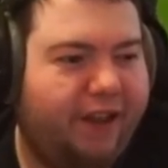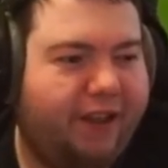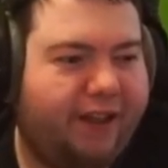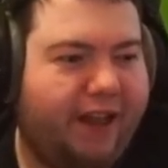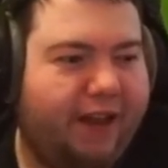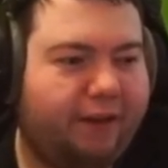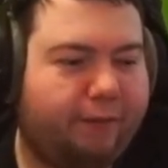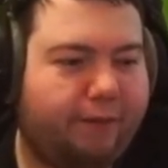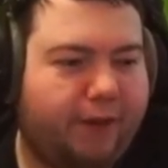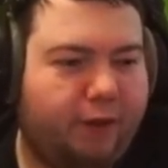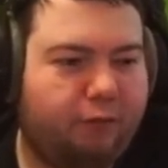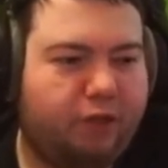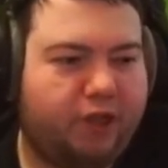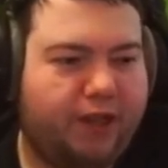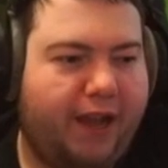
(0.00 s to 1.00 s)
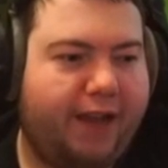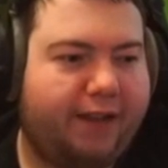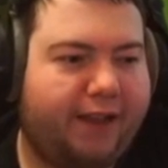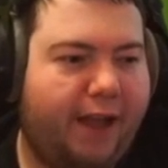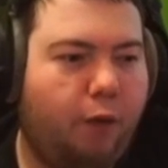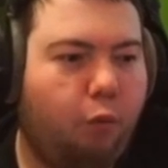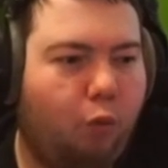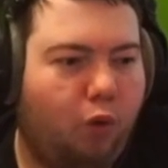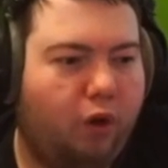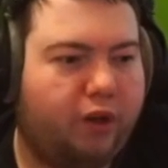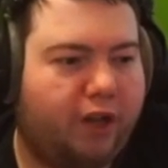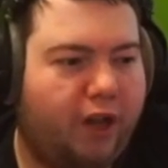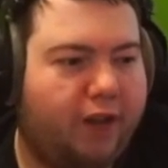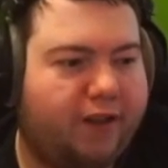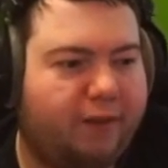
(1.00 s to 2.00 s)
Thankfully, we had that one
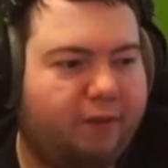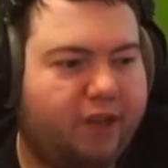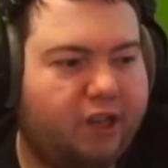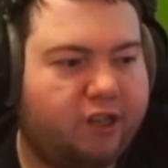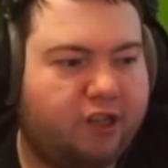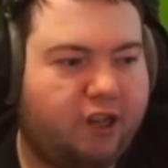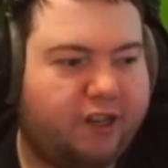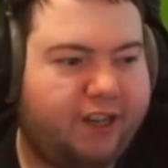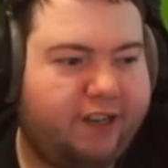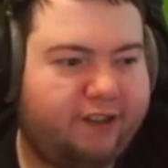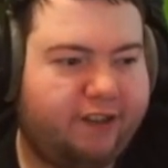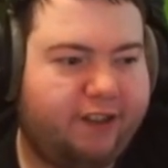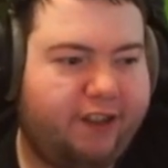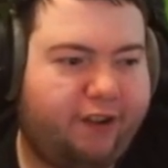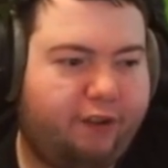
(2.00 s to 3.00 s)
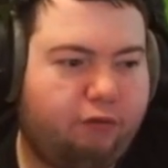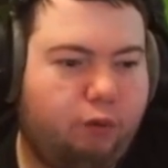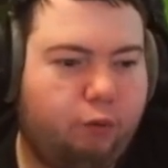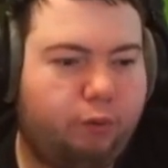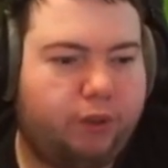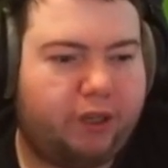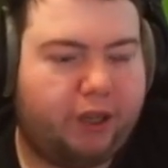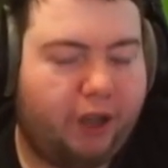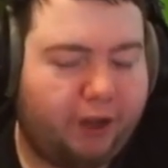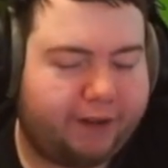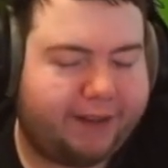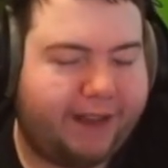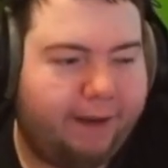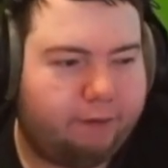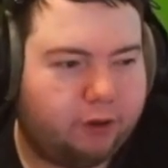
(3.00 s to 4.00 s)
card that we can chuck into this, so it'll
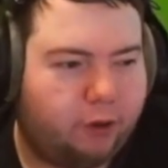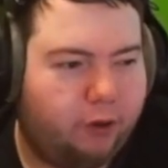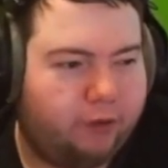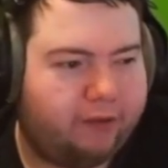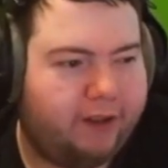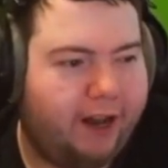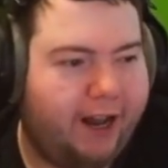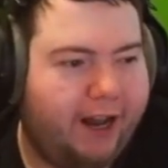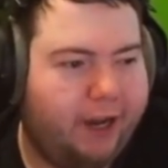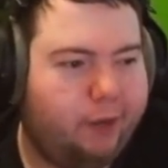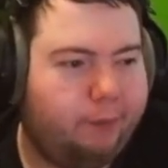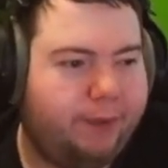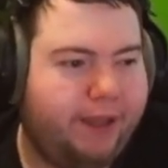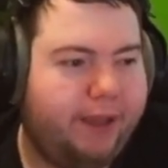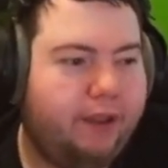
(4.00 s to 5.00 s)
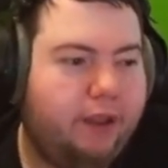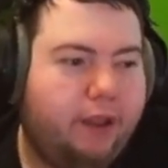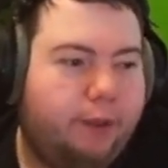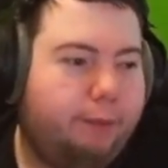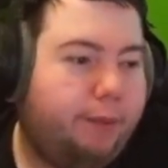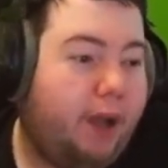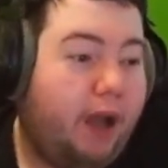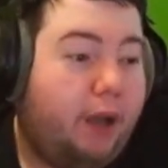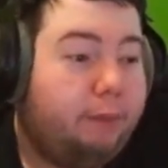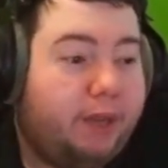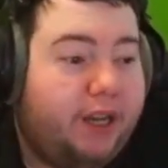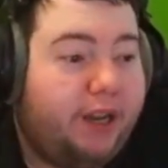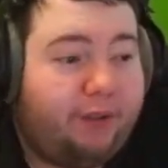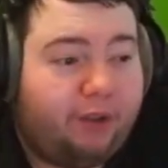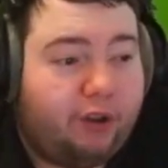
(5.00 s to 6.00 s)
cut down the cost a little bit. But, I
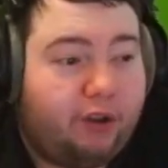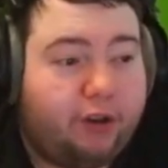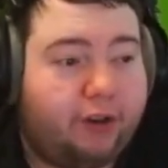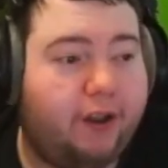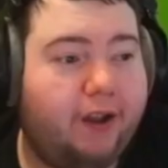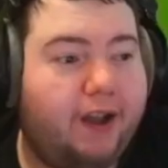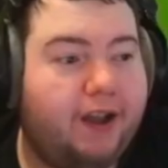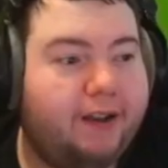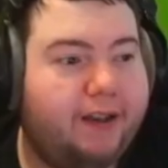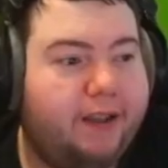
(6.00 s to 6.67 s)
mean, it's a good card.